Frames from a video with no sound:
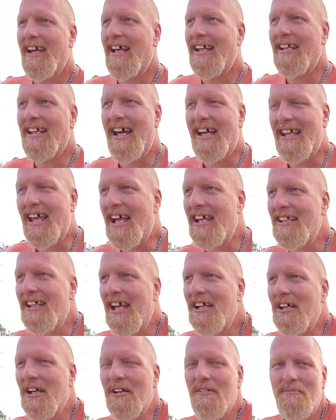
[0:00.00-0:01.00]
And yeah,
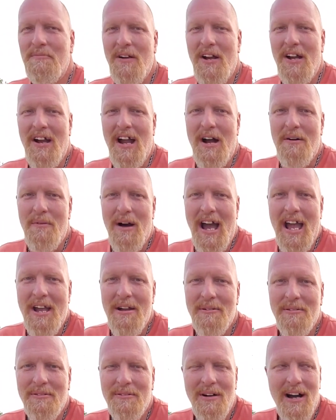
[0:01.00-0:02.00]
they couldn't figure out
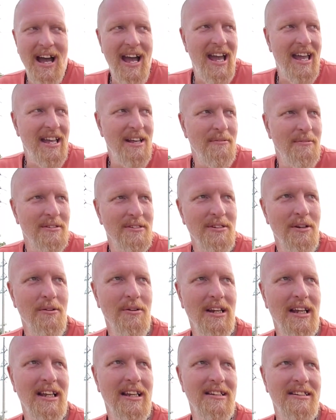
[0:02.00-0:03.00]
why he was
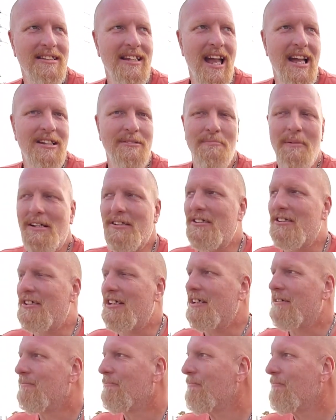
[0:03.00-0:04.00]
only text messaging.